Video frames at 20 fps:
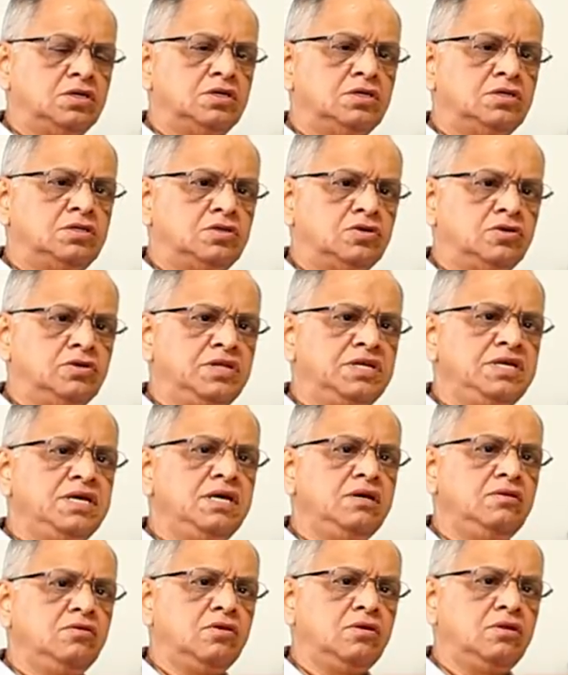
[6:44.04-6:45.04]
So
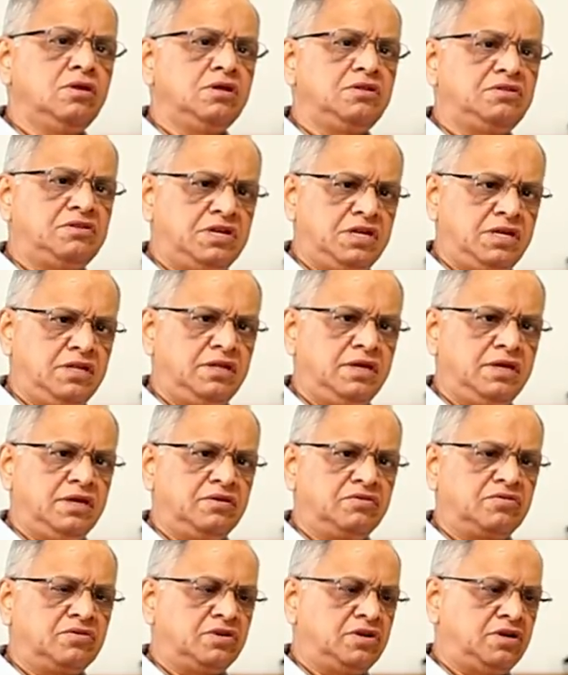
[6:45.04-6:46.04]
these are the three
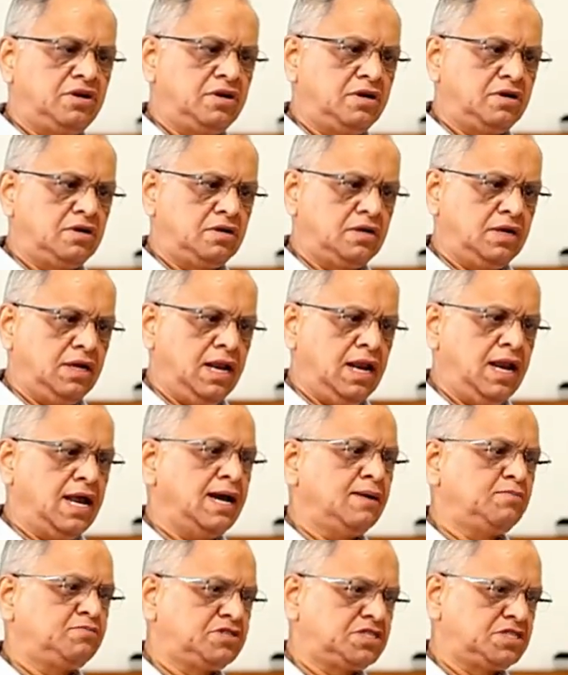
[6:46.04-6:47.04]
things:
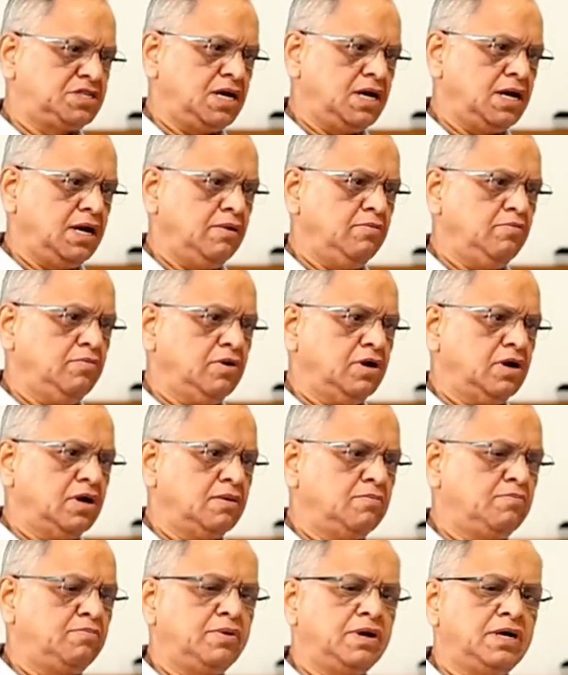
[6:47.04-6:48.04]
elapsed time,
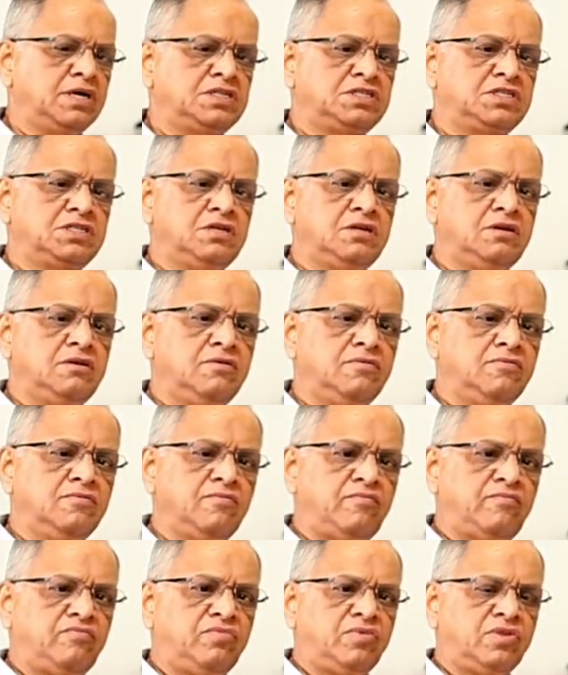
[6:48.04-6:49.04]
compression,
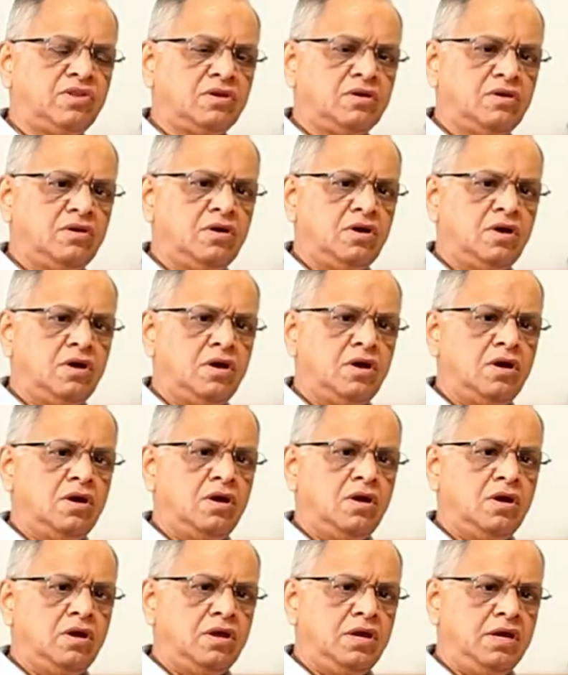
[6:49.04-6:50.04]

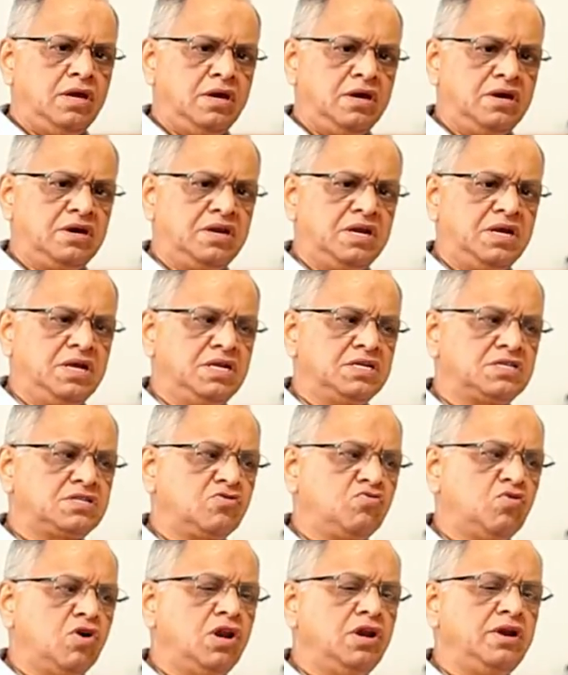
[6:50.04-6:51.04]

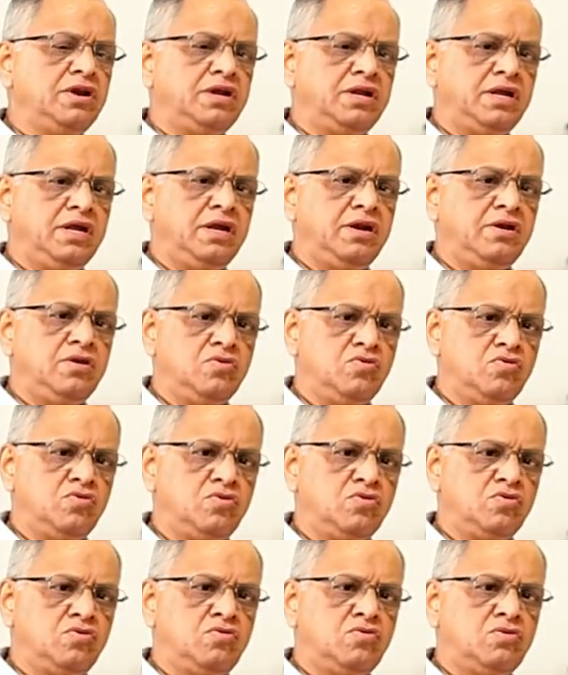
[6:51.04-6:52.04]
increased quality due
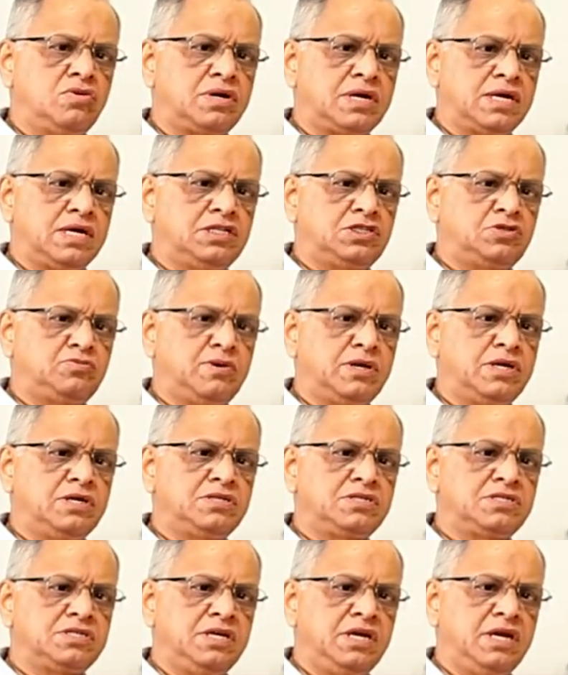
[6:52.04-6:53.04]
to
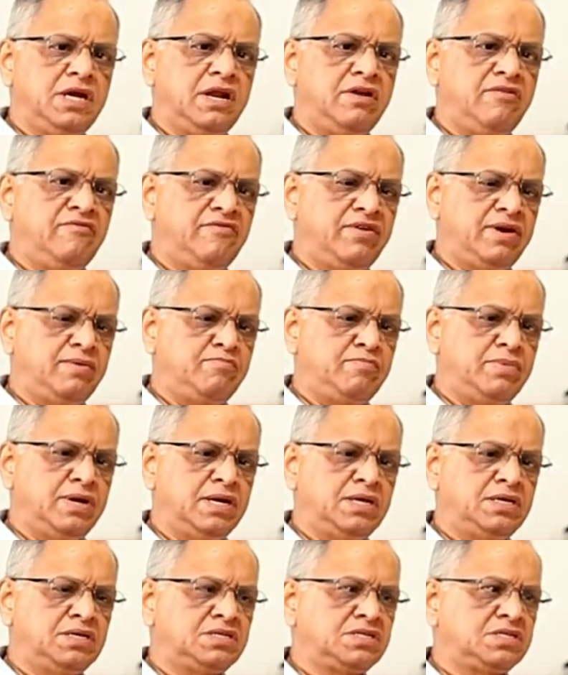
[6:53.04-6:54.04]
transparency and
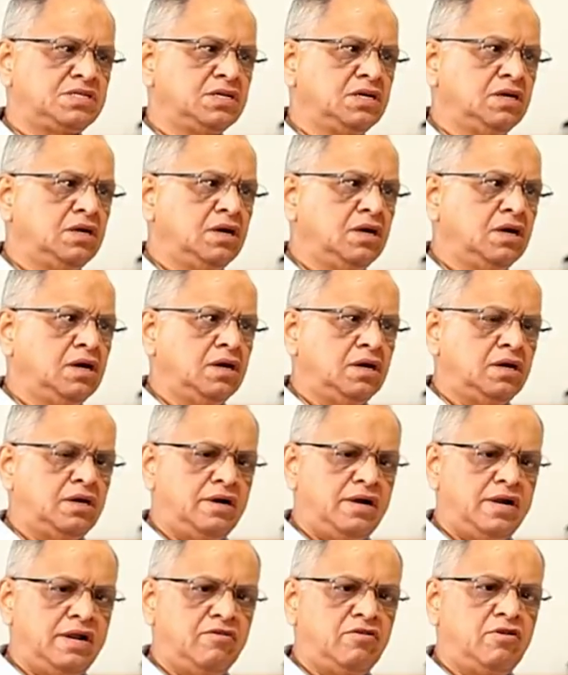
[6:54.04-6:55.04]
web-based
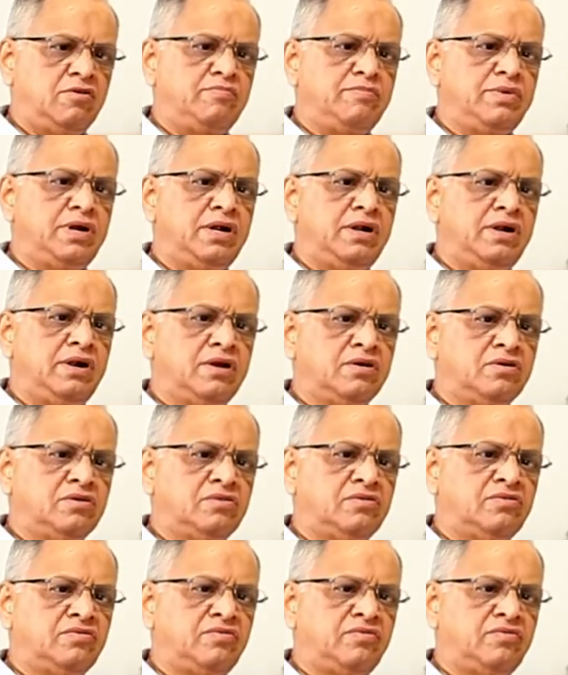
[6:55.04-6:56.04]
development
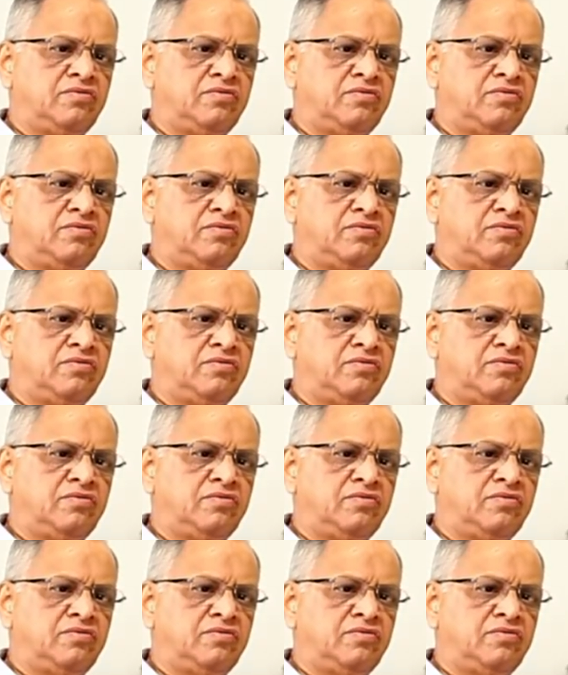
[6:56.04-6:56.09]
of